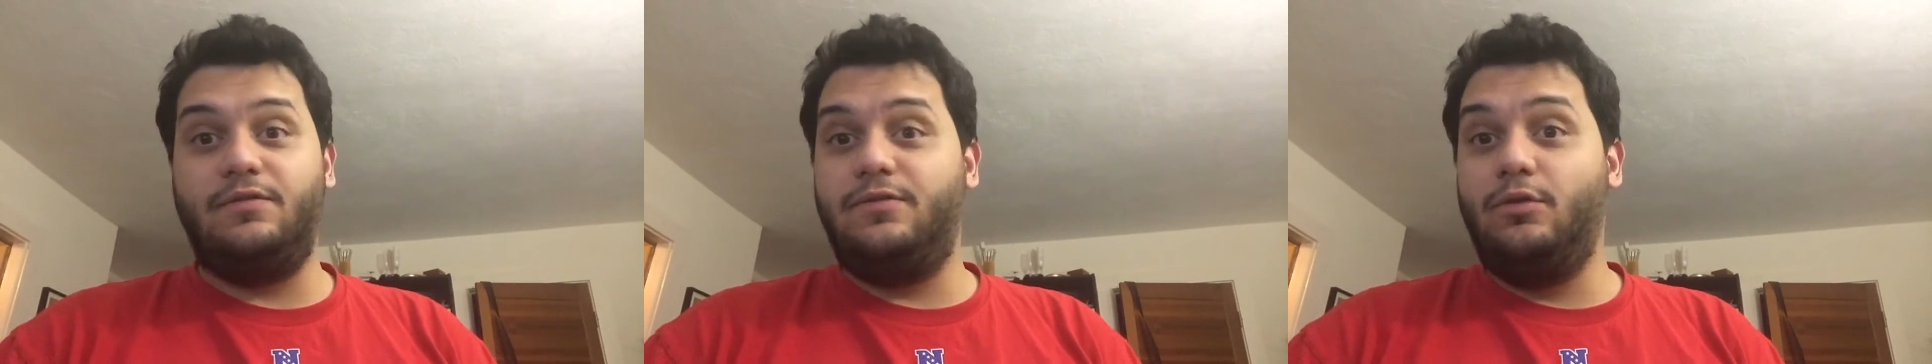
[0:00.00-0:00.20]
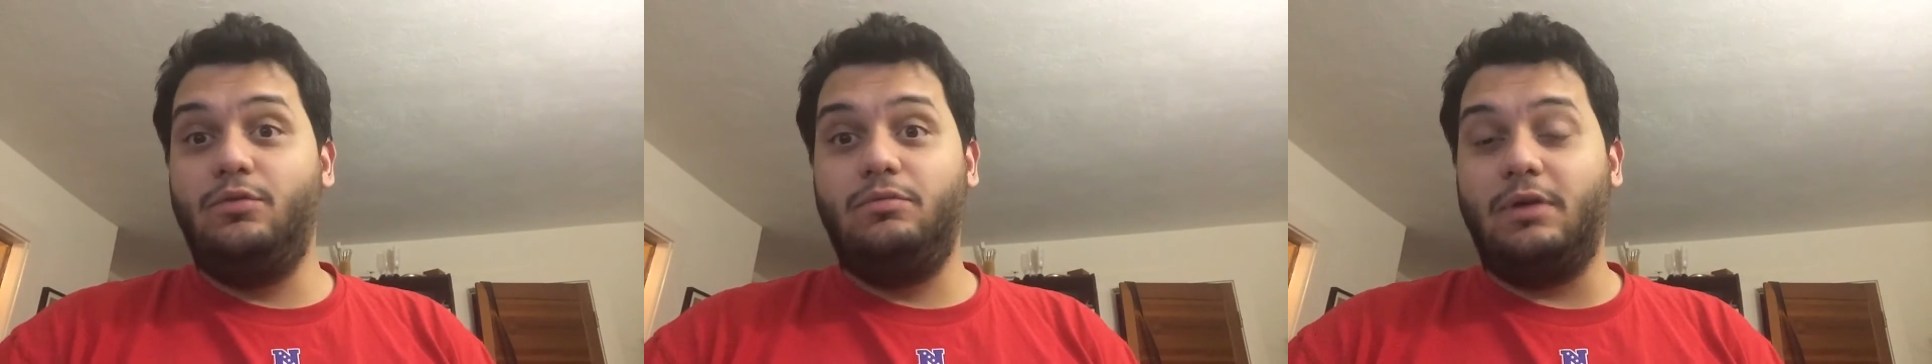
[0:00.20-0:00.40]

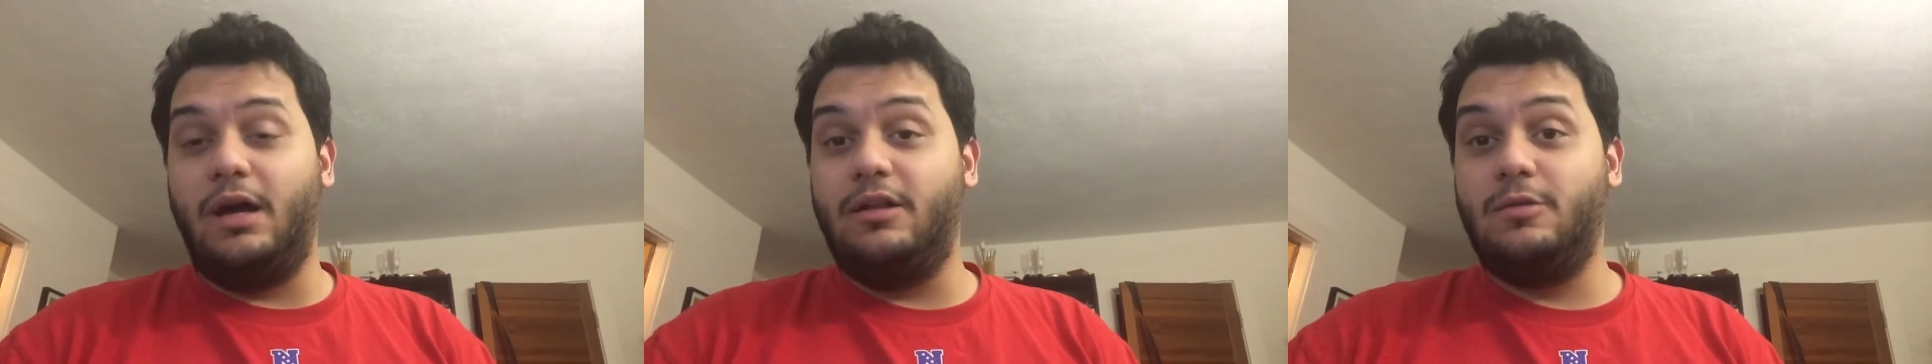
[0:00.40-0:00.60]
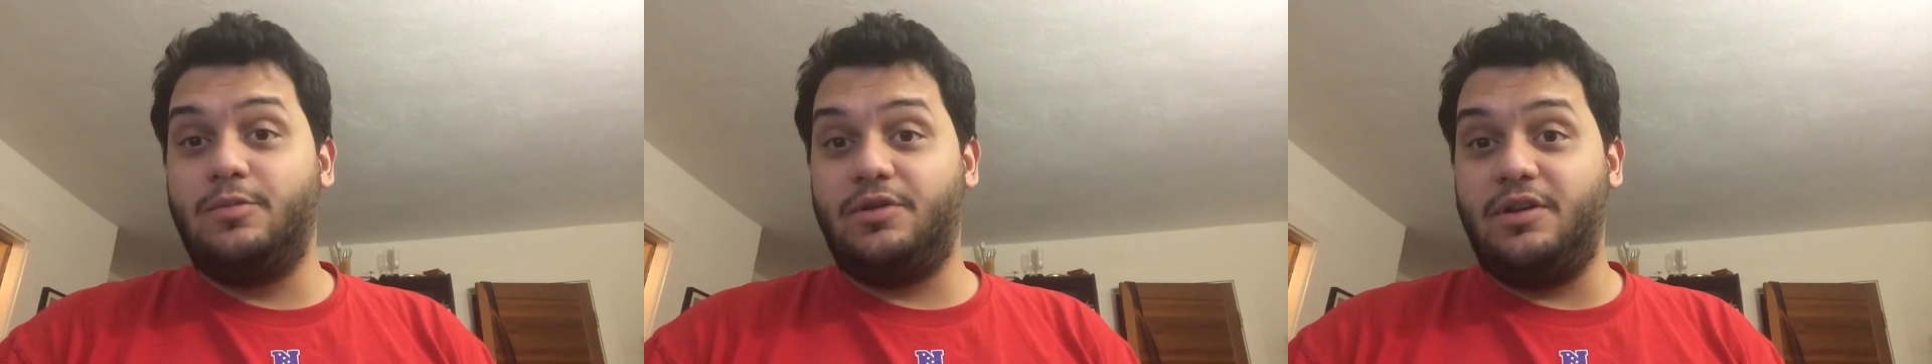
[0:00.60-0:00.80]
full
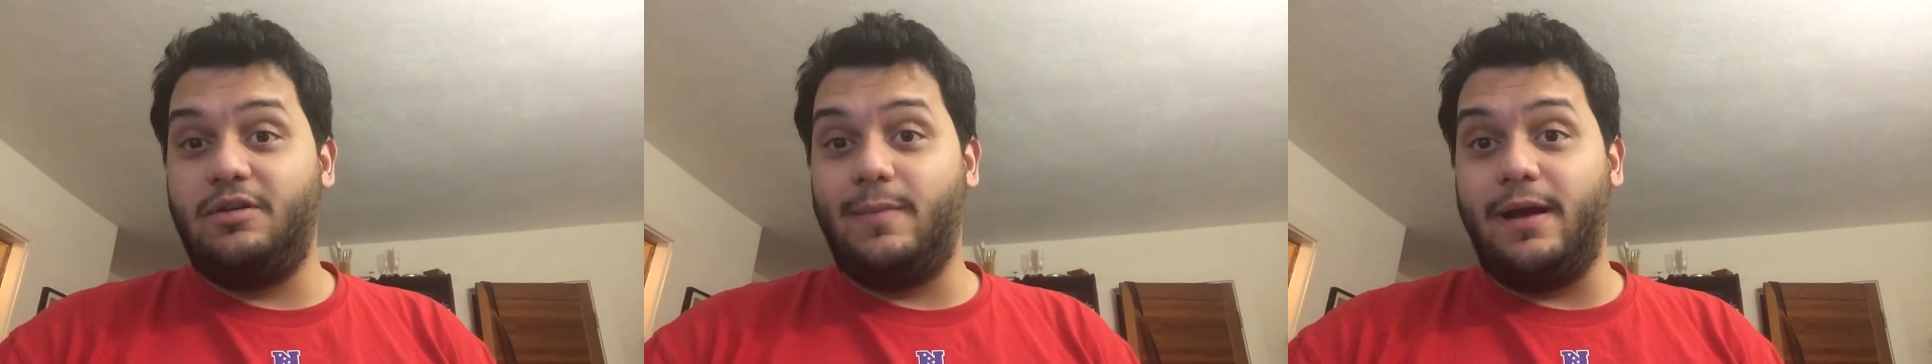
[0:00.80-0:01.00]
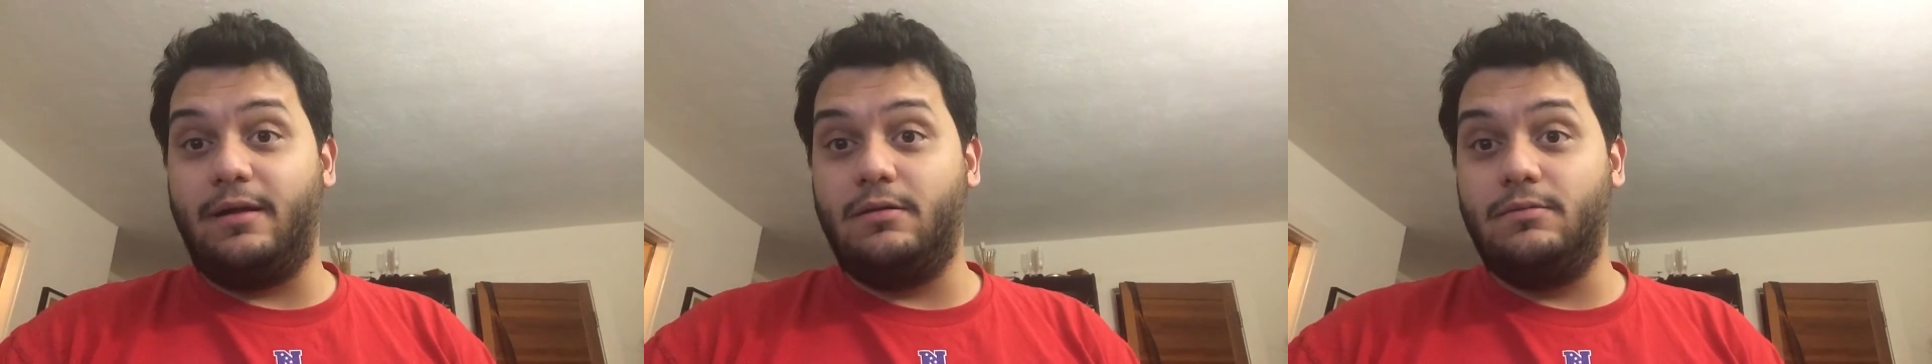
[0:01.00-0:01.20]
100%
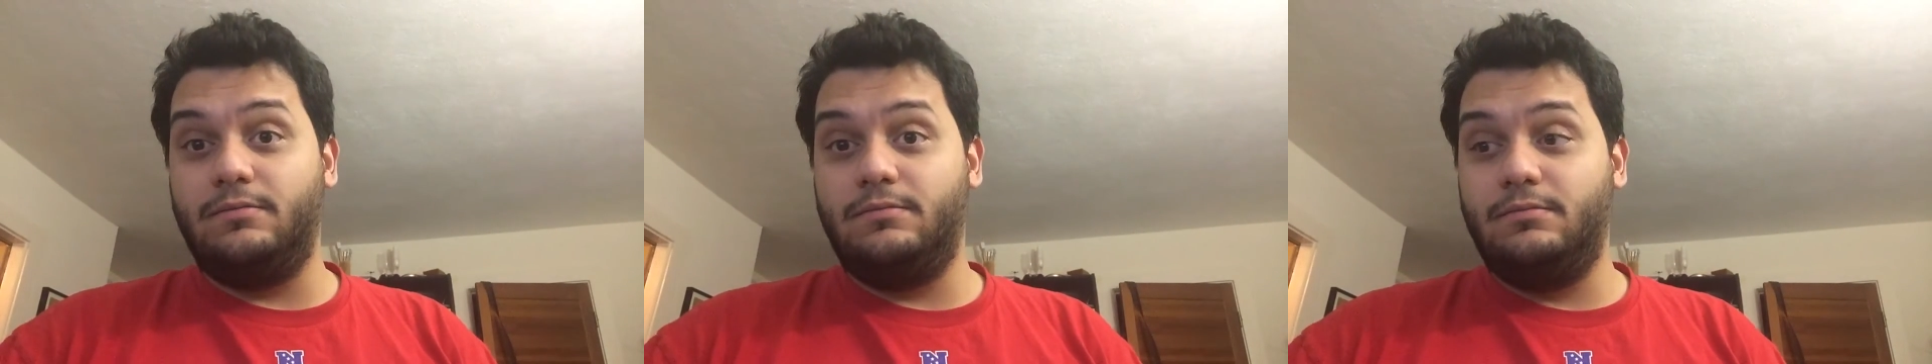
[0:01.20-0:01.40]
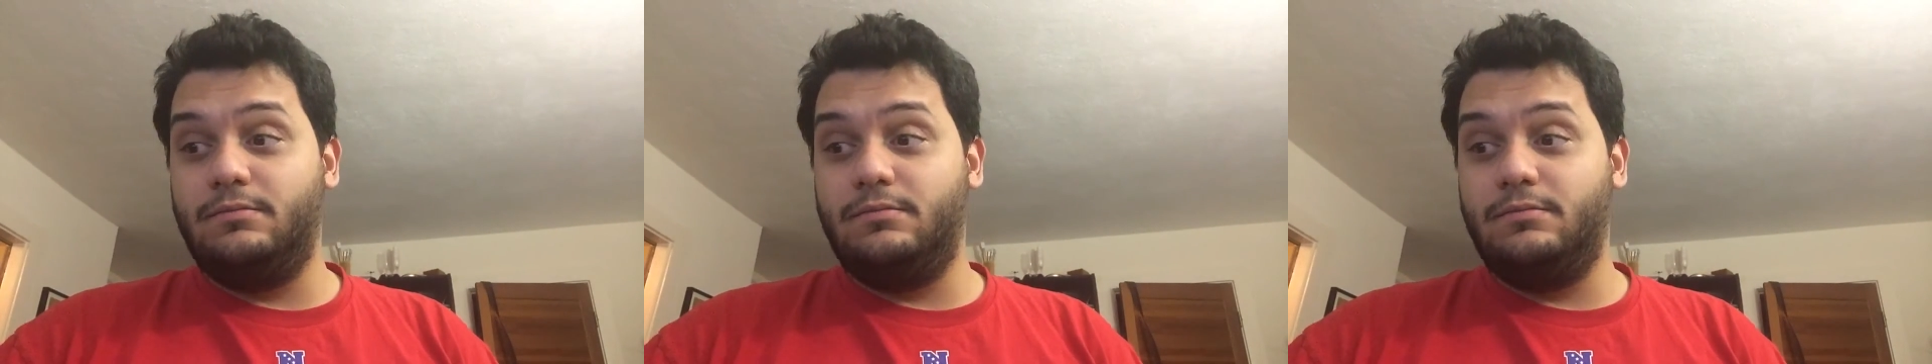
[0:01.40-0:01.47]
tobacco.